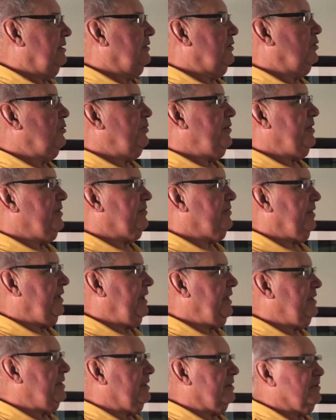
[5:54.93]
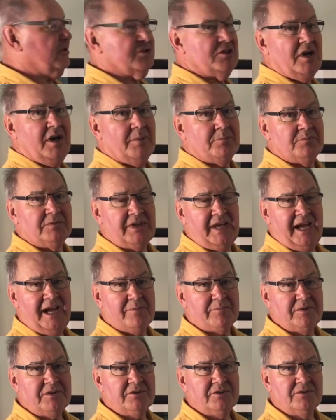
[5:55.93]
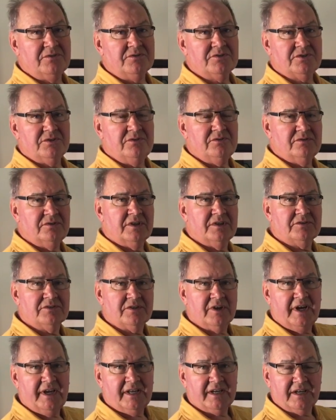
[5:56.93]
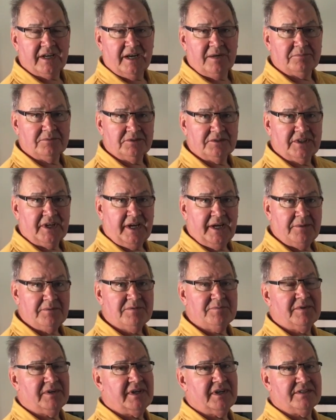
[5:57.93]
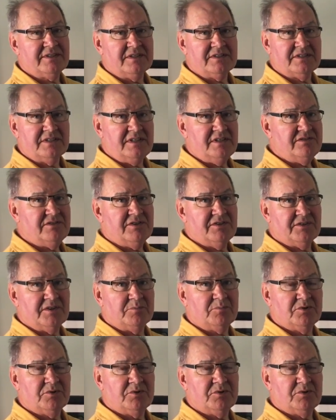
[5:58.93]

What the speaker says: Don't be afraid to stop tapping too soon and try it a couple of times, because it's easier to